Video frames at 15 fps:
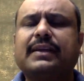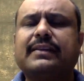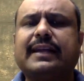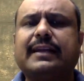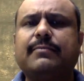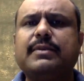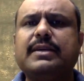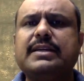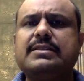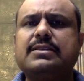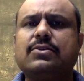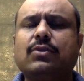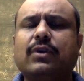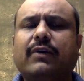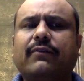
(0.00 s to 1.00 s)
that means
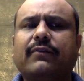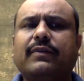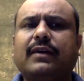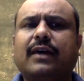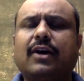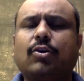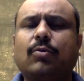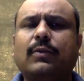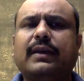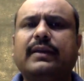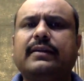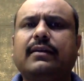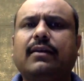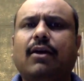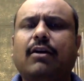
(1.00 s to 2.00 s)
you have
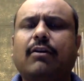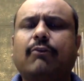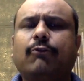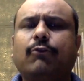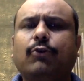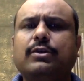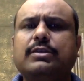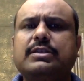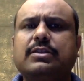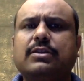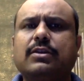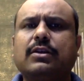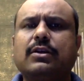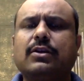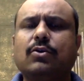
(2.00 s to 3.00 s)
accumulated a lot of fluids
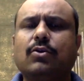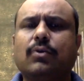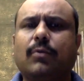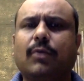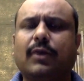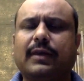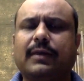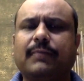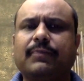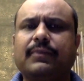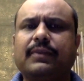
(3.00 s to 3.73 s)
in your body.